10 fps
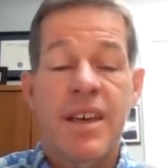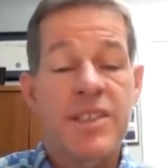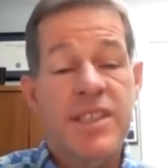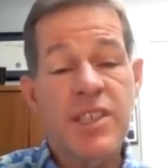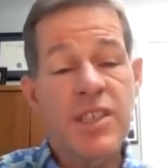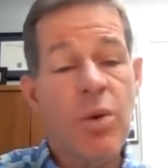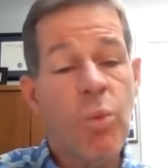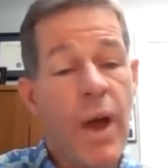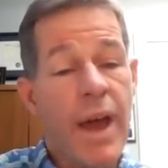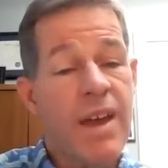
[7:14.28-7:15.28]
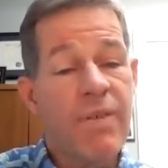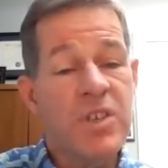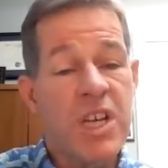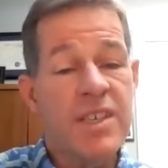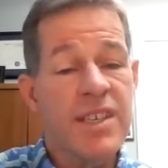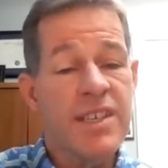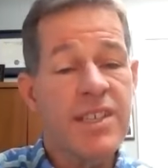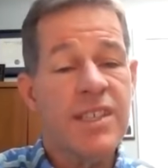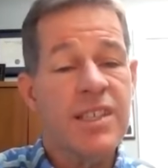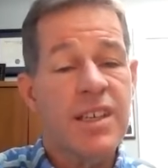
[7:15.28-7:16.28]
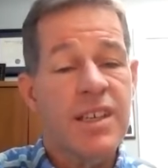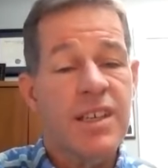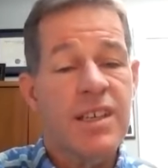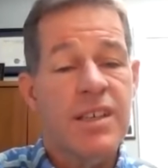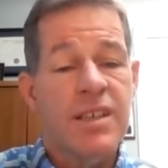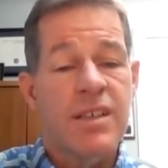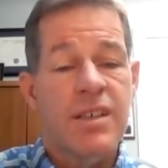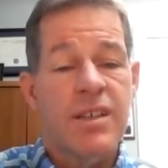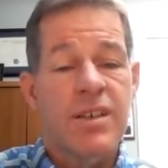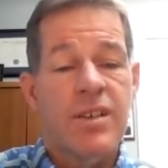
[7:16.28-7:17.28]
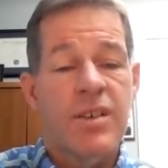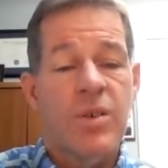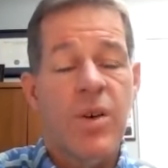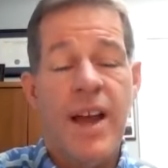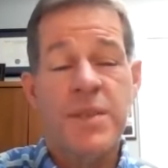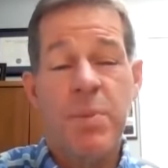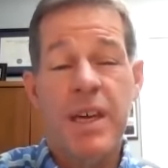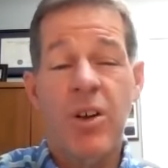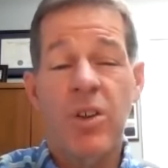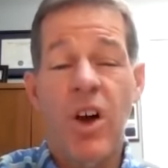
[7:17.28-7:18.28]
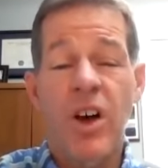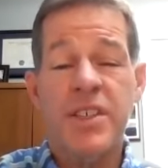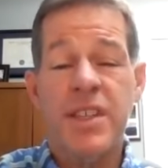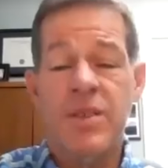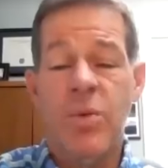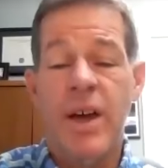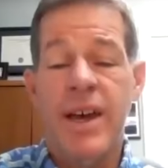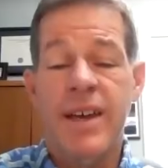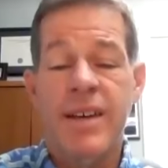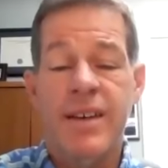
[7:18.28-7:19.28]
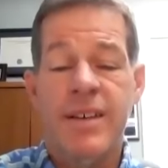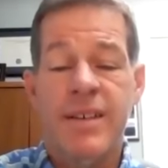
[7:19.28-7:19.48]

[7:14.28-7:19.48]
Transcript: Is this the way of Jesus? Or has Peter lost his way?